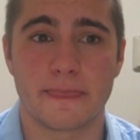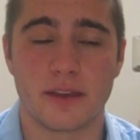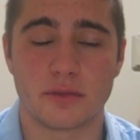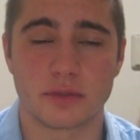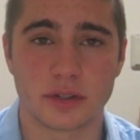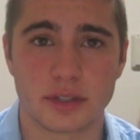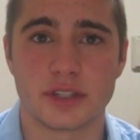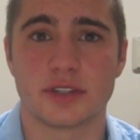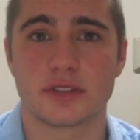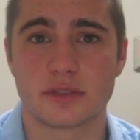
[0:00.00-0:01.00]
and really
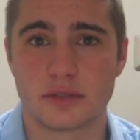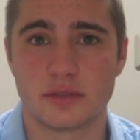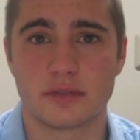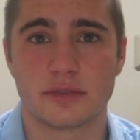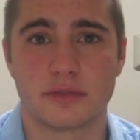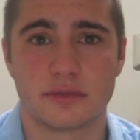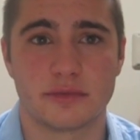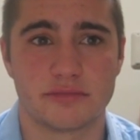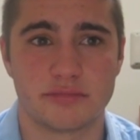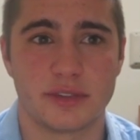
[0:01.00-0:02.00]
just
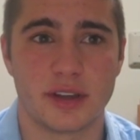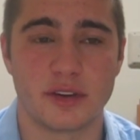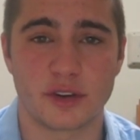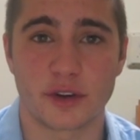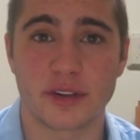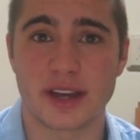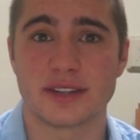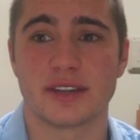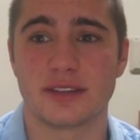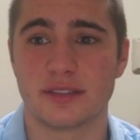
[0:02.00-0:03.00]
internalize
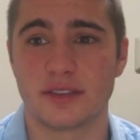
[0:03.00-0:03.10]
it.